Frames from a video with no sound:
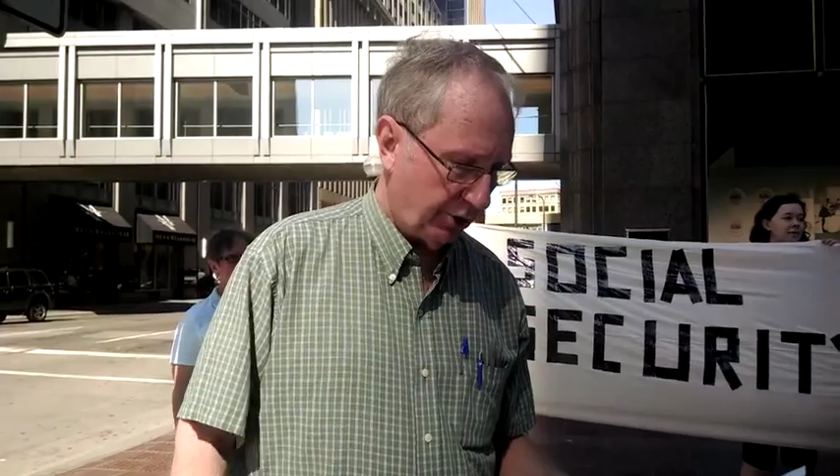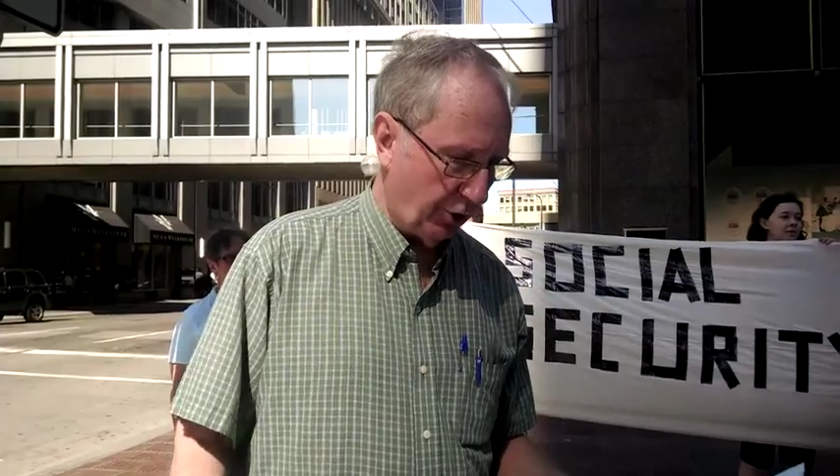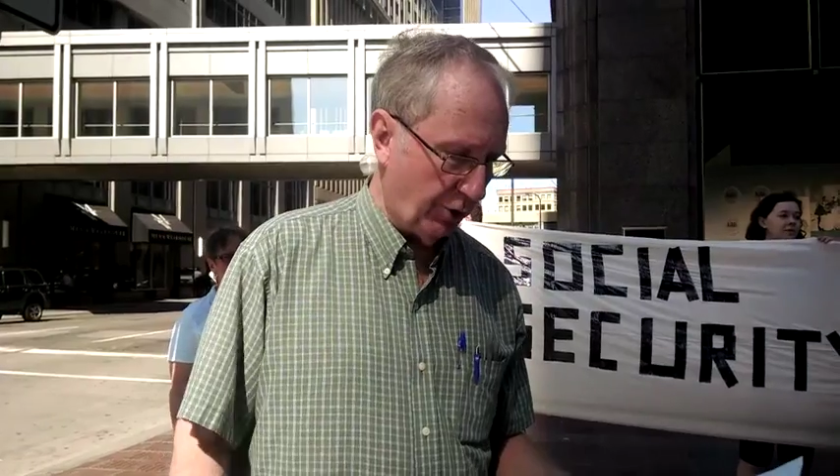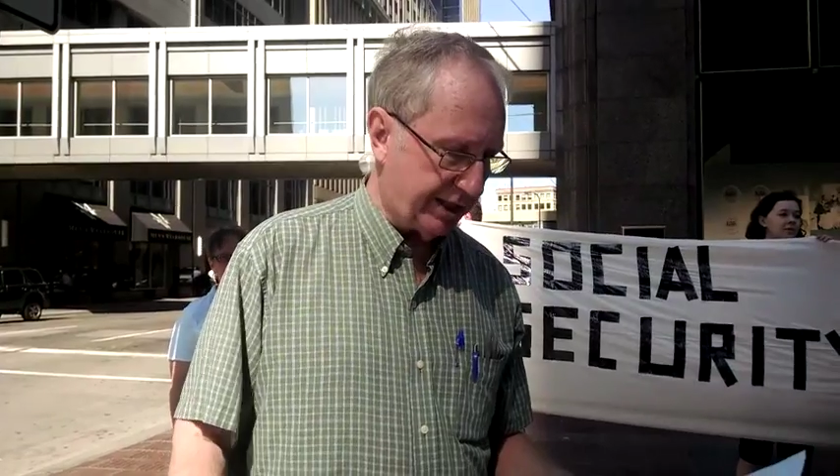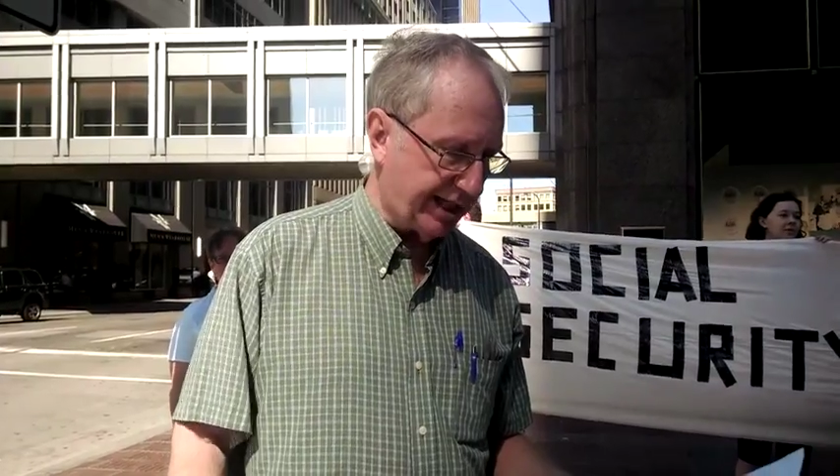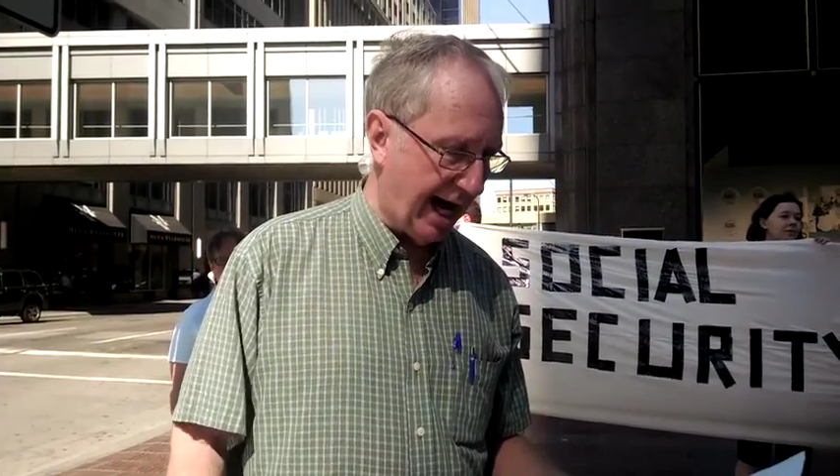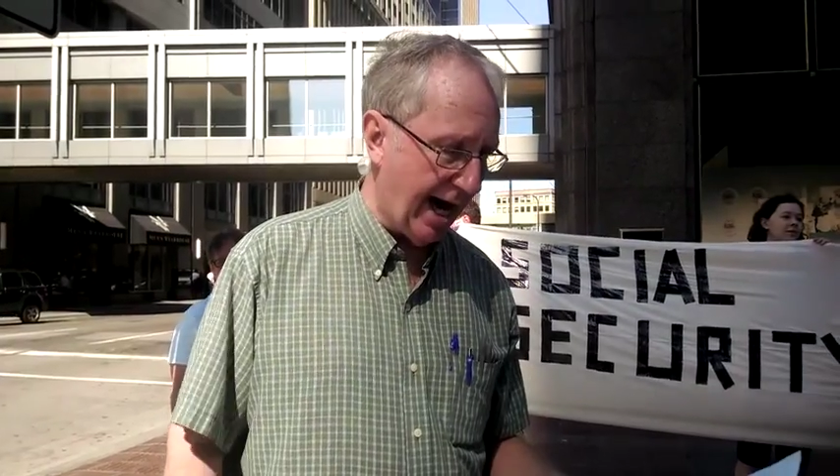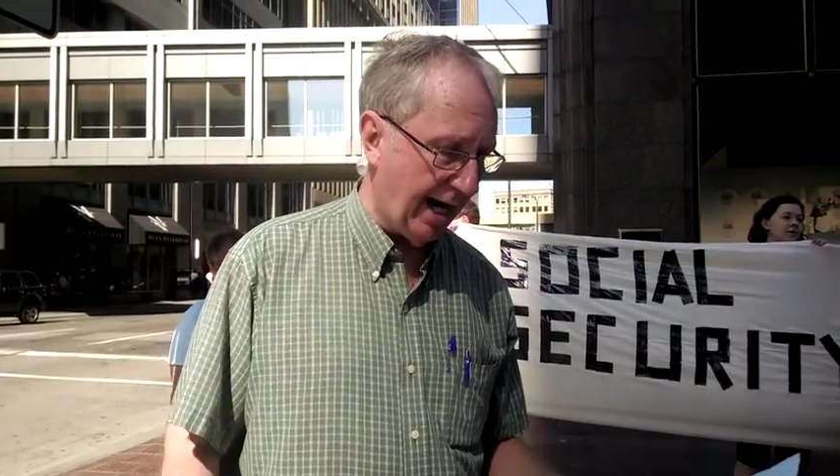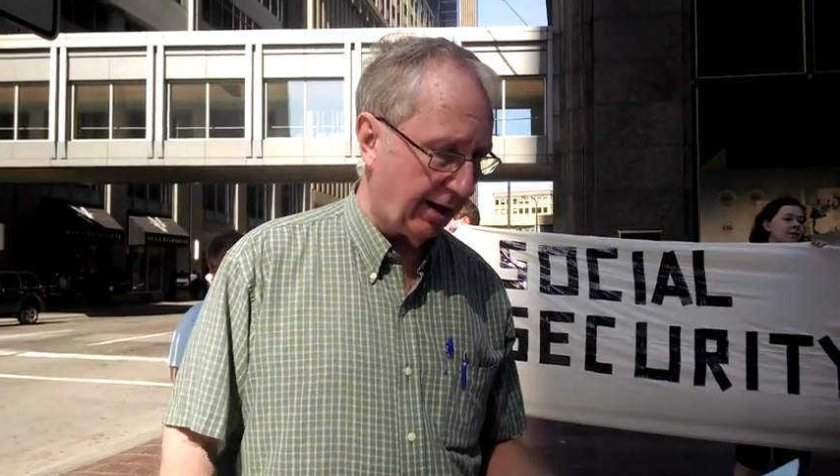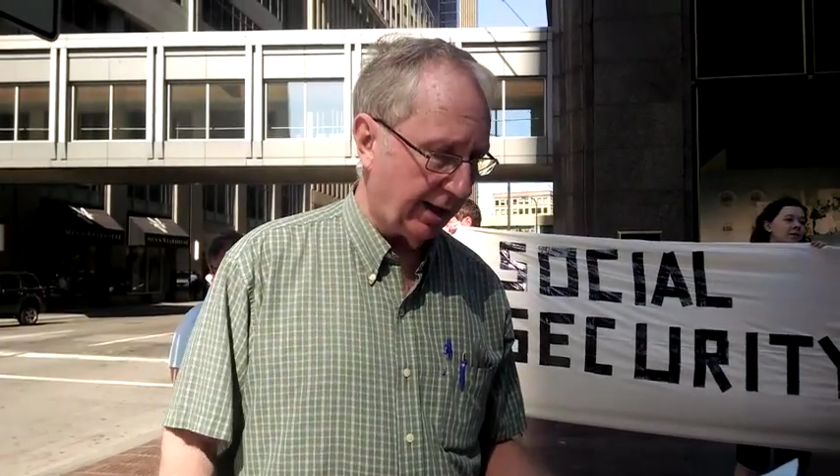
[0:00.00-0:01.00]
to
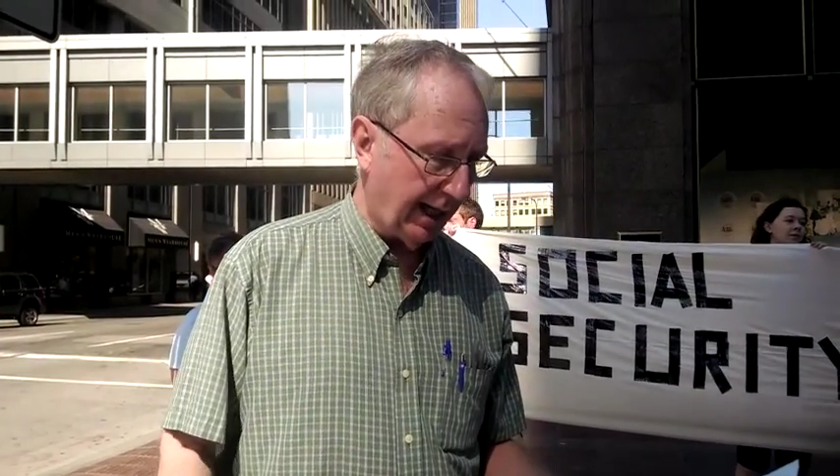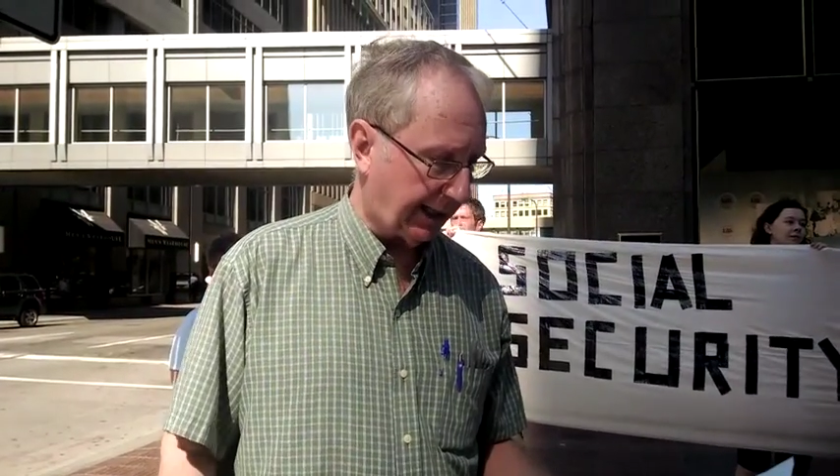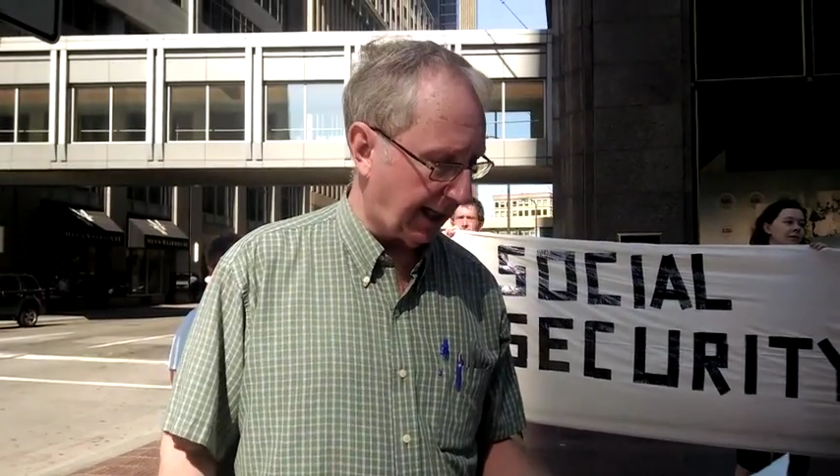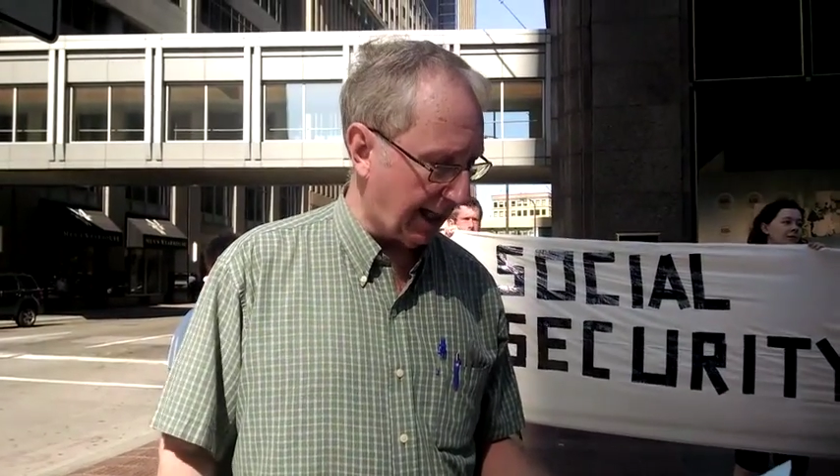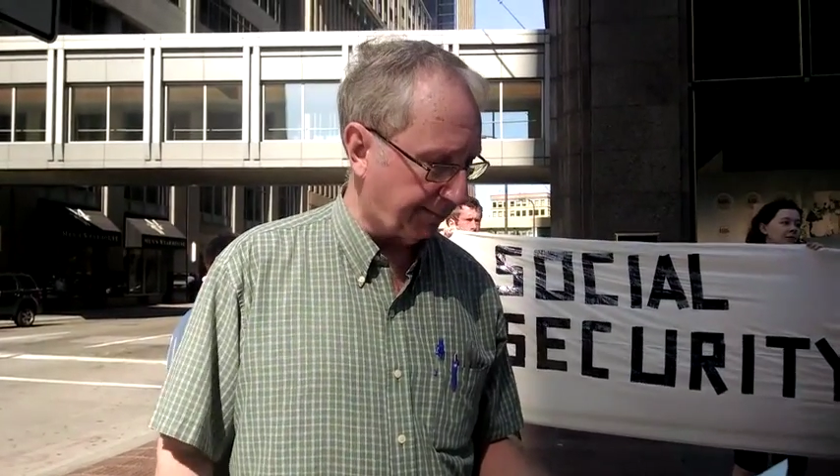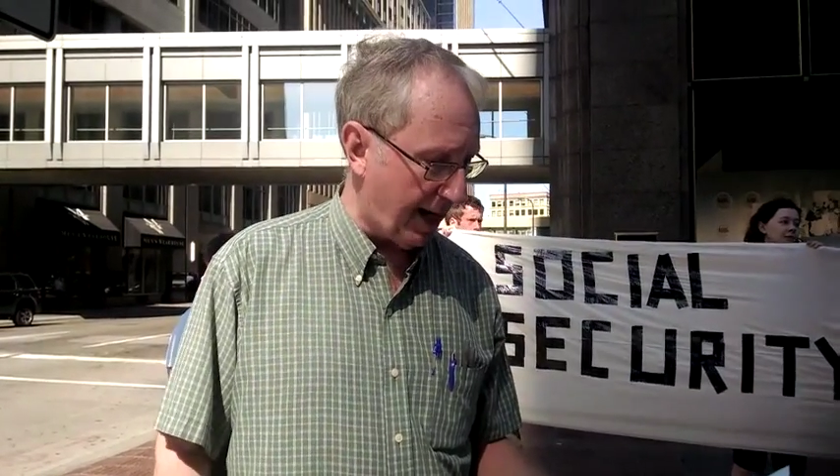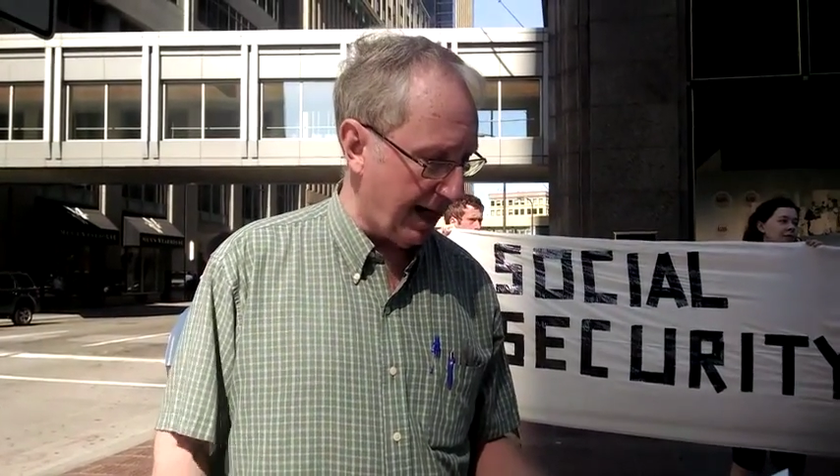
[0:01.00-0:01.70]
retire and collect